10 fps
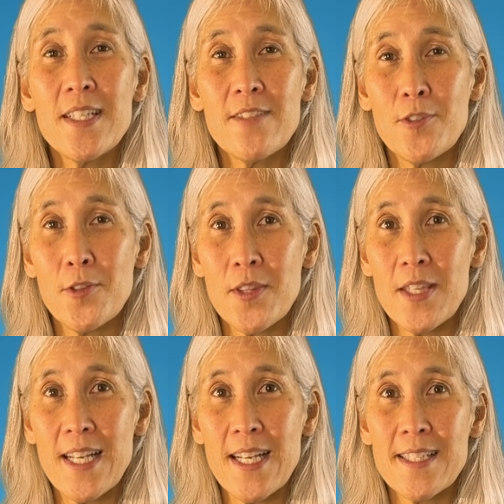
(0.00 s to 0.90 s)
difficult
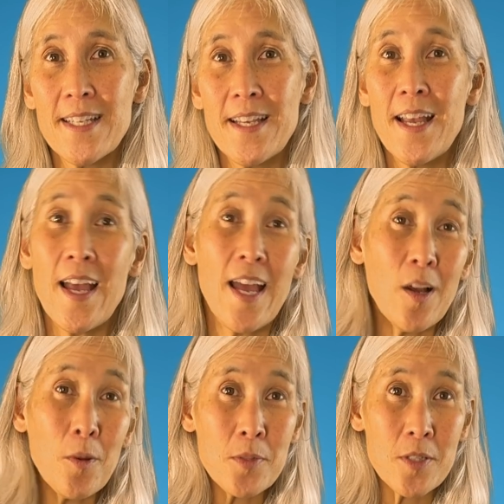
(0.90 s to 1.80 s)
things
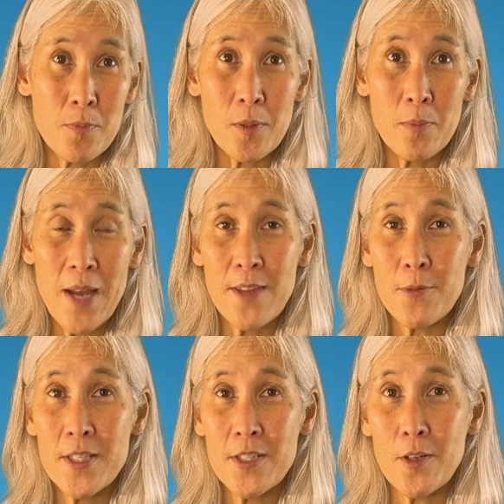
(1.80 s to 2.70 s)
helps us build
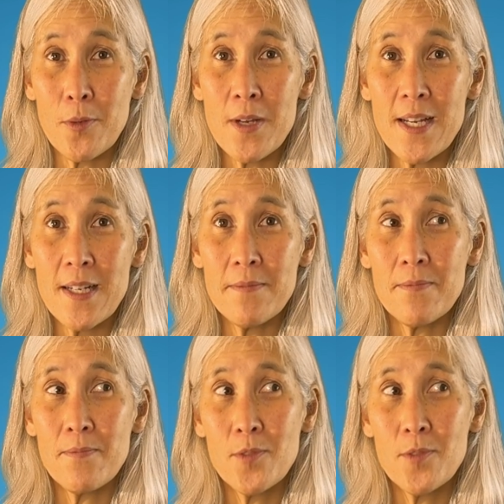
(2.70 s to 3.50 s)
pathways in our brain